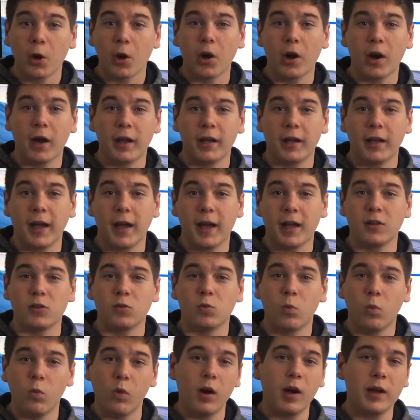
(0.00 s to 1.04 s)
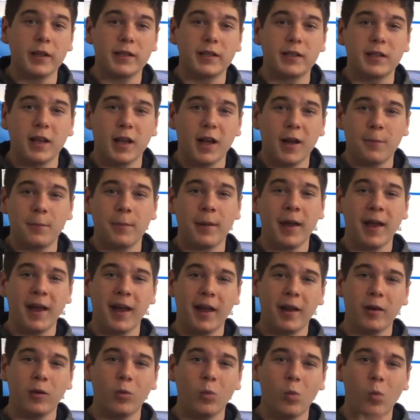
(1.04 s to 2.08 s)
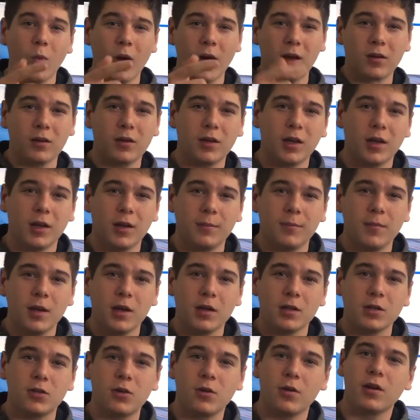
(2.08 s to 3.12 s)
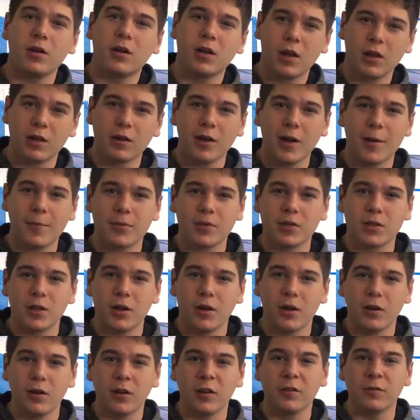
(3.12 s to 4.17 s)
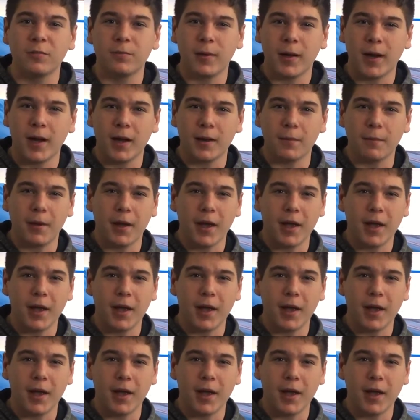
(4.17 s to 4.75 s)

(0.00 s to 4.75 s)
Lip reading: Alright guys, what's up and welcome to another episode of Pond